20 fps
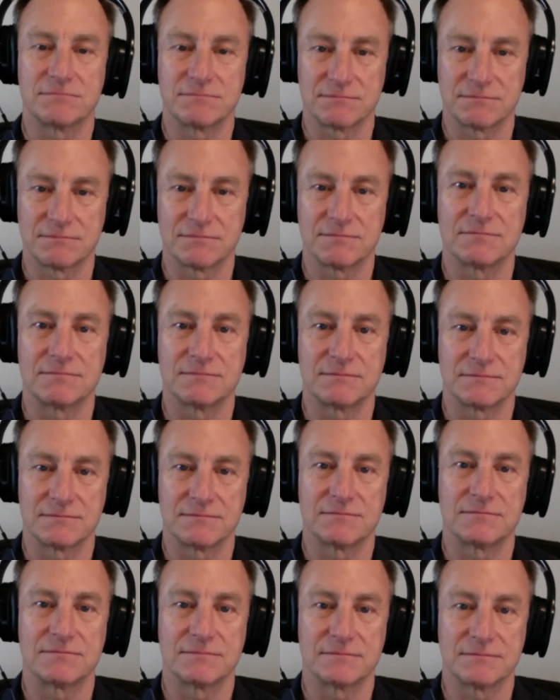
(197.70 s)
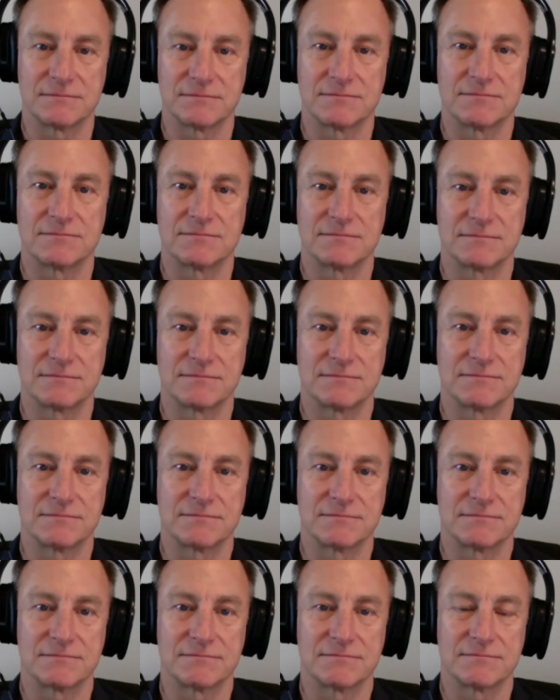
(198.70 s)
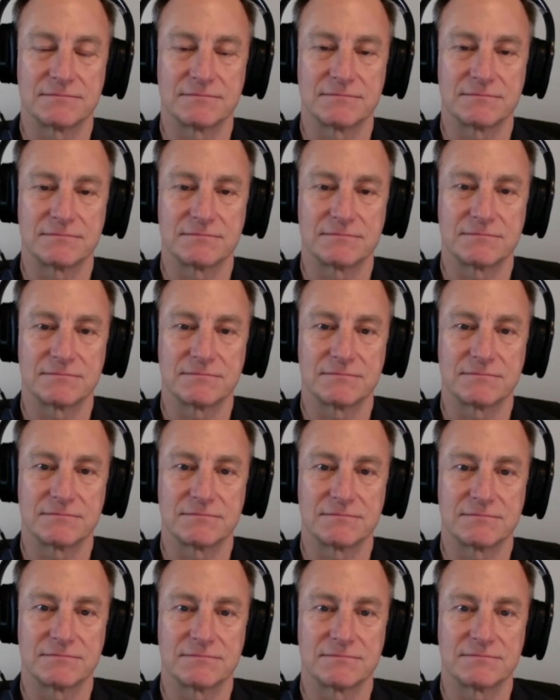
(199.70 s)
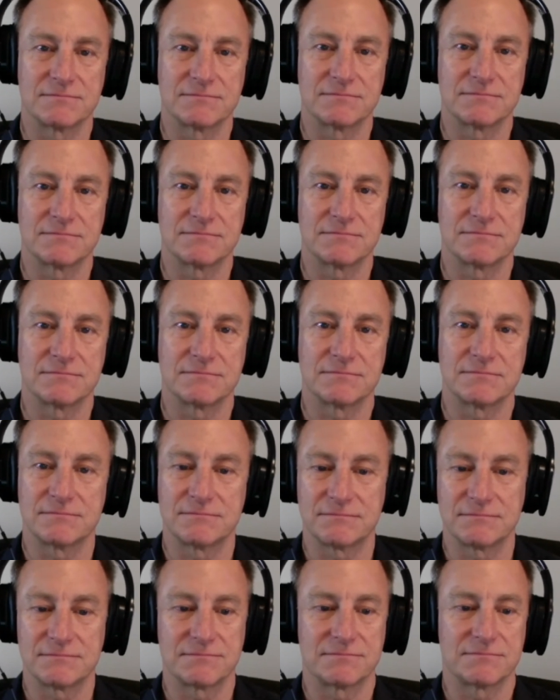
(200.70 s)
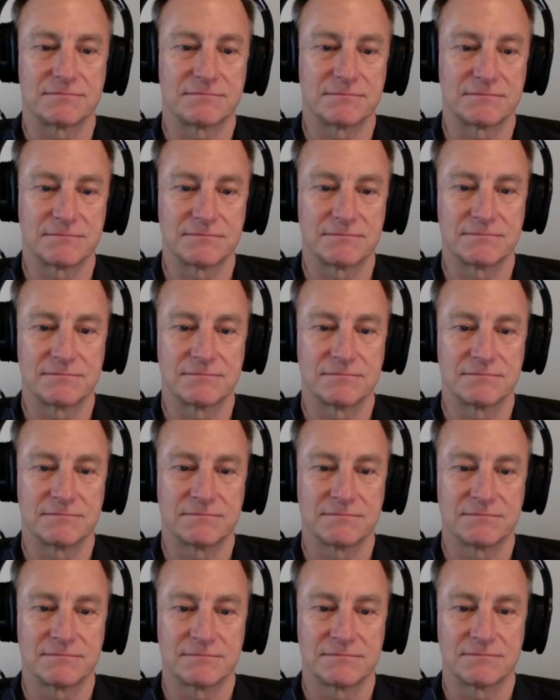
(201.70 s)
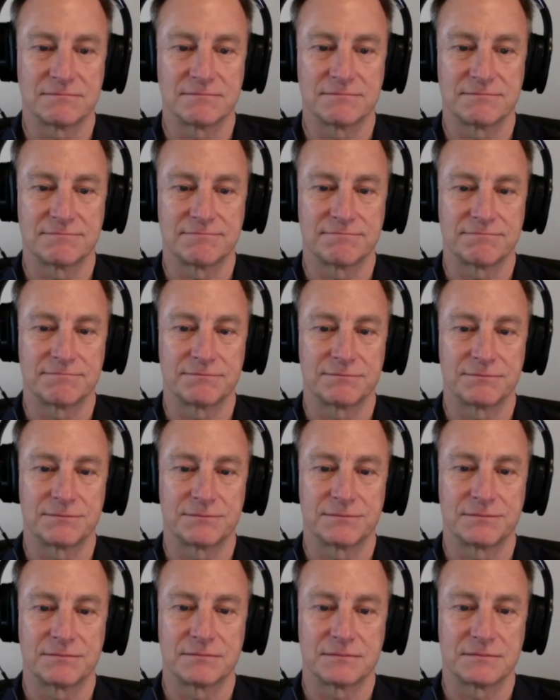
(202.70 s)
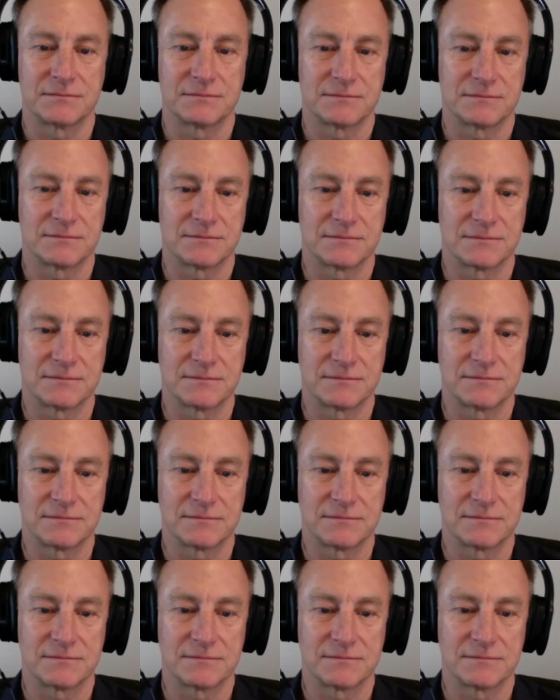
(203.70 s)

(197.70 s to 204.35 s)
(not speaking)